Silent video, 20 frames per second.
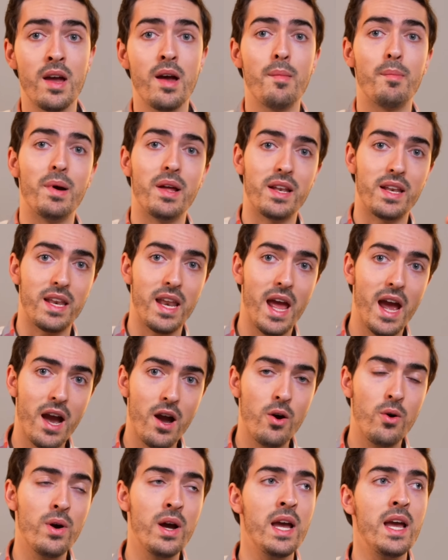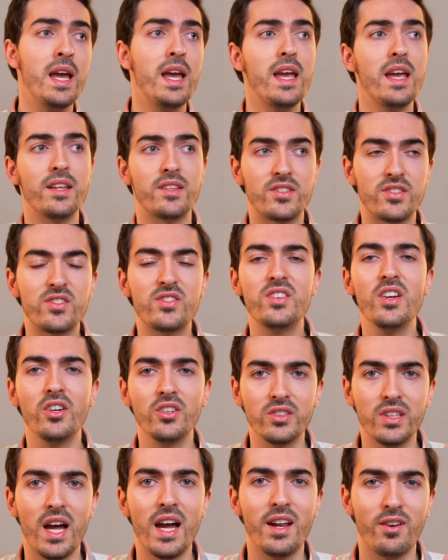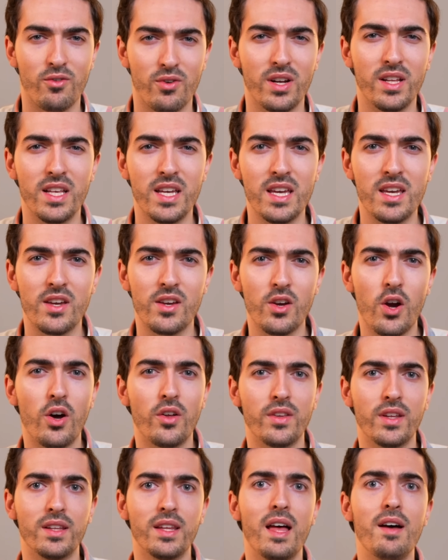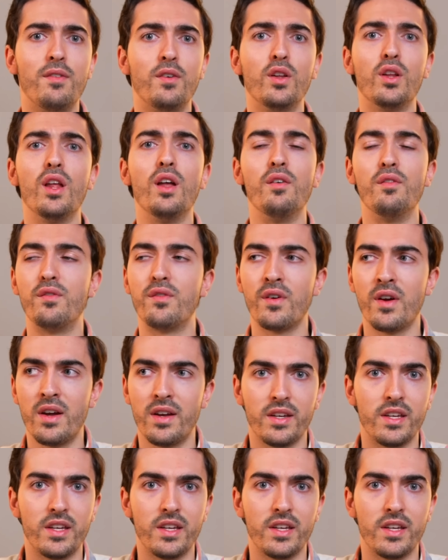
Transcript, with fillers: but now it's still not really on the level of,